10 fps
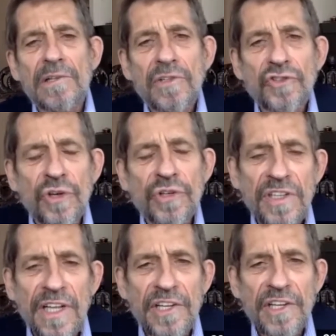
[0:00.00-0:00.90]

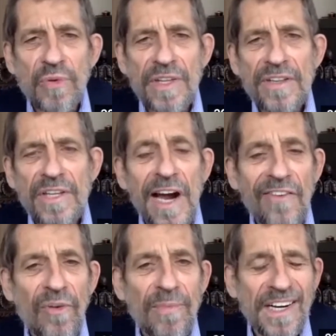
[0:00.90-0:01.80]
circulates within the
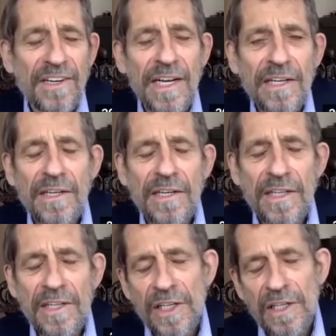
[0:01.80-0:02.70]
government at
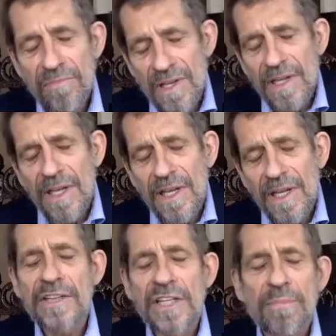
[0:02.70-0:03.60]
the
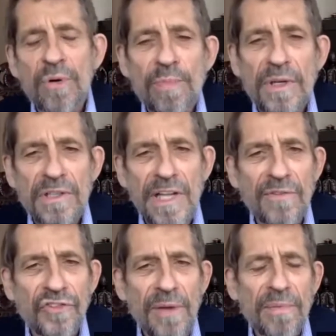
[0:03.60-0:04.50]
appropriate
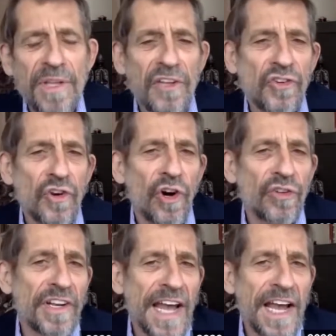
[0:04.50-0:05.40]
level, something that's called
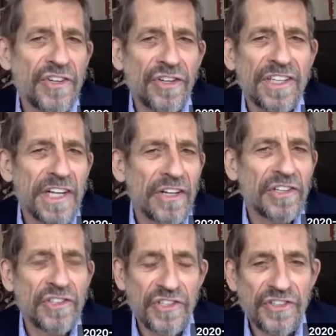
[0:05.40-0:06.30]
the National
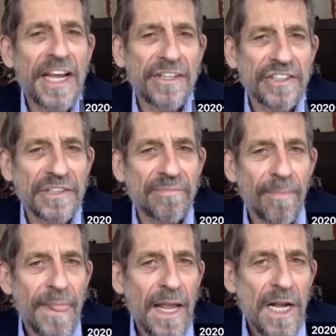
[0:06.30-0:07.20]
Intelligence
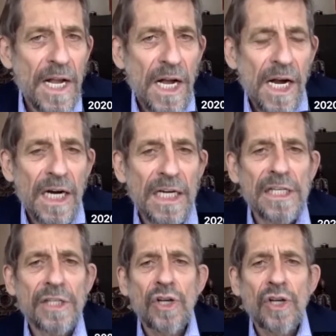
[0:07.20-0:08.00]
Daily,